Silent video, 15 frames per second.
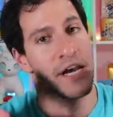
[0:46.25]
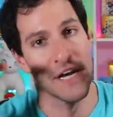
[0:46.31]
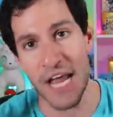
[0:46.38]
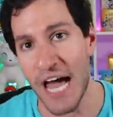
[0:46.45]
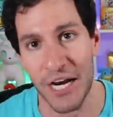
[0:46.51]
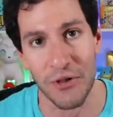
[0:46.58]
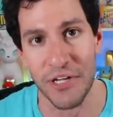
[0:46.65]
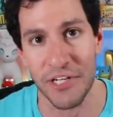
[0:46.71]

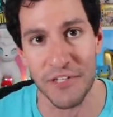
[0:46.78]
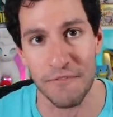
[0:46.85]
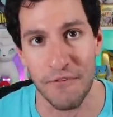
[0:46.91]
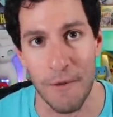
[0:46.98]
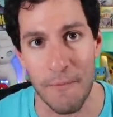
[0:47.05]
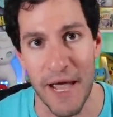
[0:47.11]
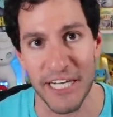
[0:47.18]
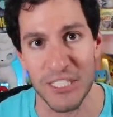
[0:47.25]
not only on the
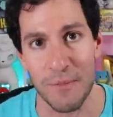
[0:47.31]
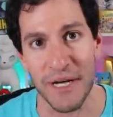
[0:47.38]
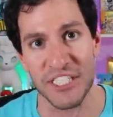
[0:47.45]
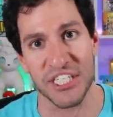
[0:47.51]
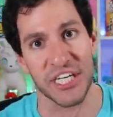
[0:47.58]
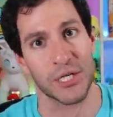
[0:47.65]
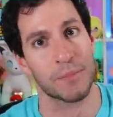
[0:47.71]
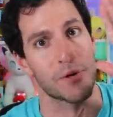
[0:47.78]
front page of my
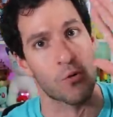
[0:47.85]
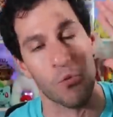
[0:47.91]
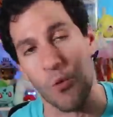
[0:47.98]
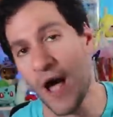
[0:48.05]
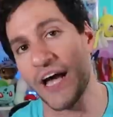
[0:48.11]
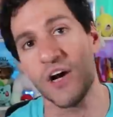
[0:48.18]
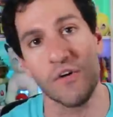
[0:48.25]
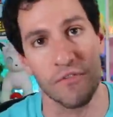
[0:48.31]
channel, but
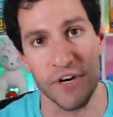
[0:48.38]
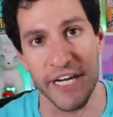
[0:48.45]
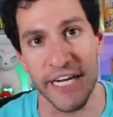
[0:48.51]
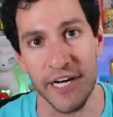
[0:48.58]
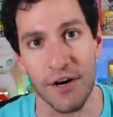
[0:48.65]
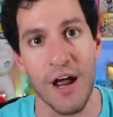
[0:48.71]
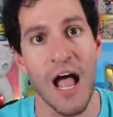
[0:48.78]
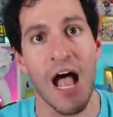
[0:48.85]
right over
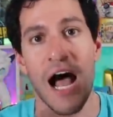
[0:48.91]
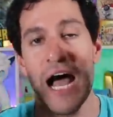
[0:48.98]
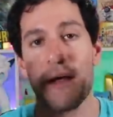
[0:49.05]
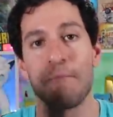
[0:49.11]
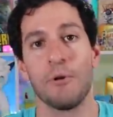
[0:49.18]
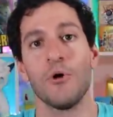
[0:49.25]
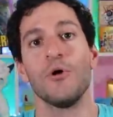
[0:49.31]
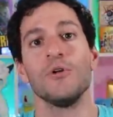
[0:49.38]
here, I
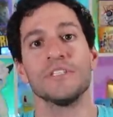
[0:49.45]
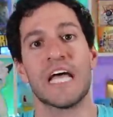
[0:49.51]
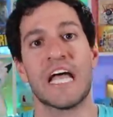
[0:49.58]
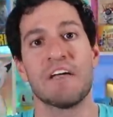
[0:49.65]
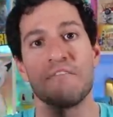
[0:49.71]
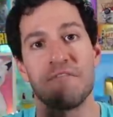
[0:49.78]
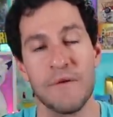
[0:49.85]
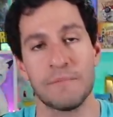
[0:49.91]
pulled
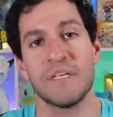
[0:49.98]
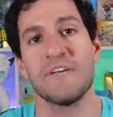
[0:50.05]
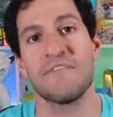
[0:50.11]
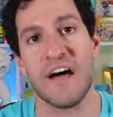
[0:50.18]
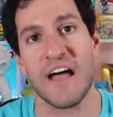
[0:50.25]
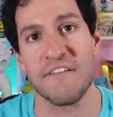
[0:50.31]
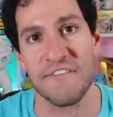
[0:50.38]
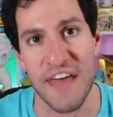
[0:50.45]
a
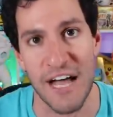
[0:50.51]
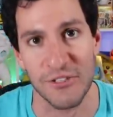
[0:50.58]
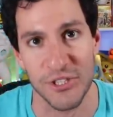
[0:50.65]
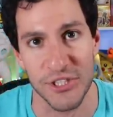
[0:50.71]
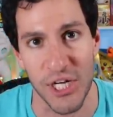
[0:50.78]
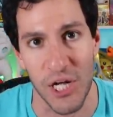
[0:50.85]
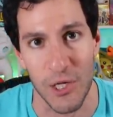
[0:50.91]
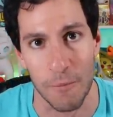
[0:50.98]

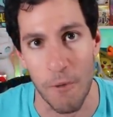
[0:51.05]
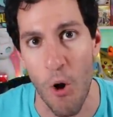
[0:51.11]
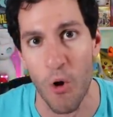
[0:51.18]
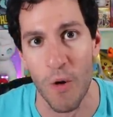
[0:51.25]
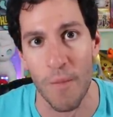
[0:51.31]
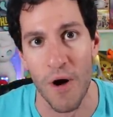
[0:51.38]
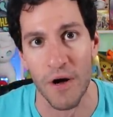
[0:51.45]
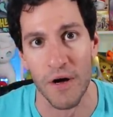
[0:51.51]
$55,000
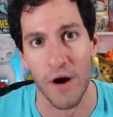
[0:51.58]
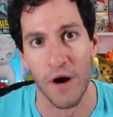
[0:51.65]
Pokemon